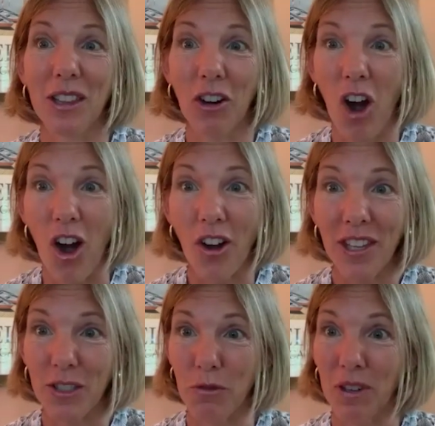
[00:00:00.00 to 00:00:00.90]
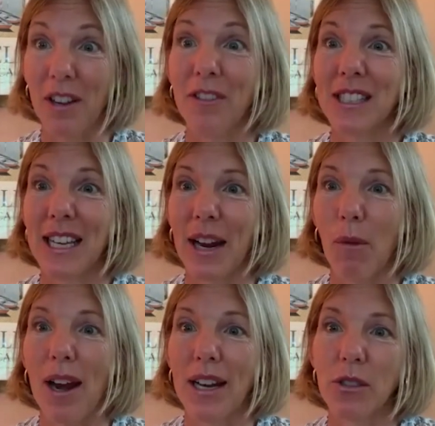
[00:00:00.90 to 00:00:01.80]
there are these rifts, and I
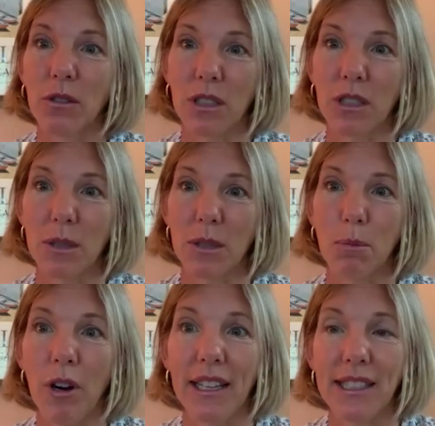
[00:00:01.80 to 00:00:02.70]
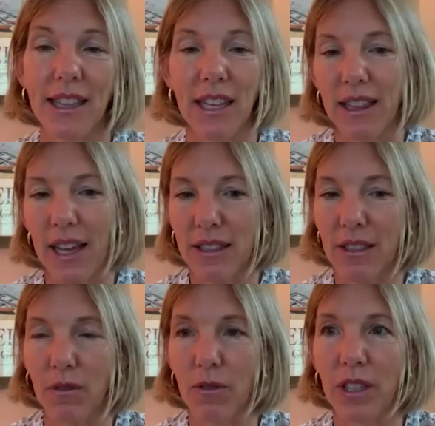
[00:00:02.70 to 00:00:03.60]
wanted to explore that because I think
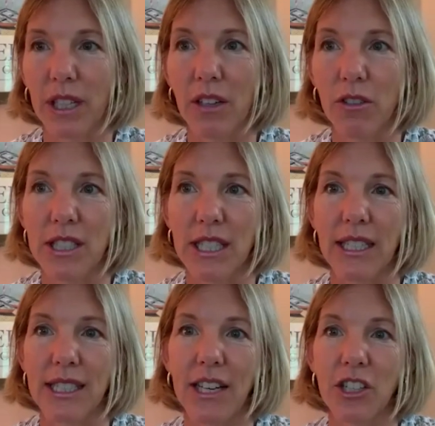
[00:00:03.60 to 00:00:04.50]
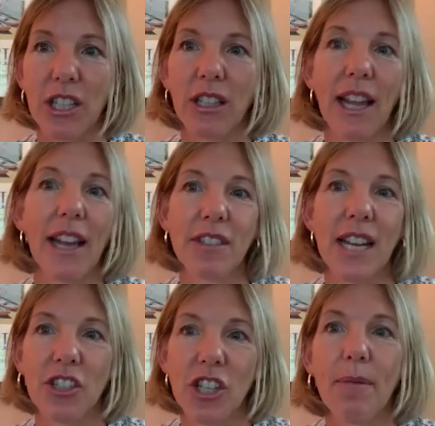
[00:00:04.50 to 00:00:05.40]
that's a really interesting line of
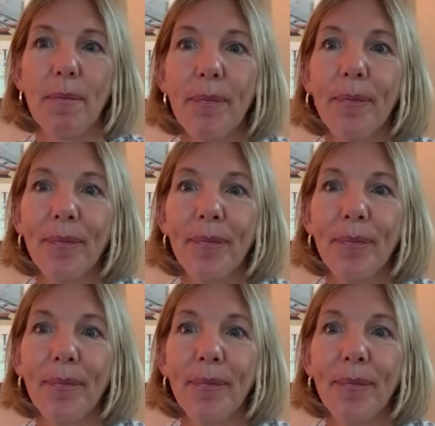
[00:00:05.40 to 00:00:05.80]
tension.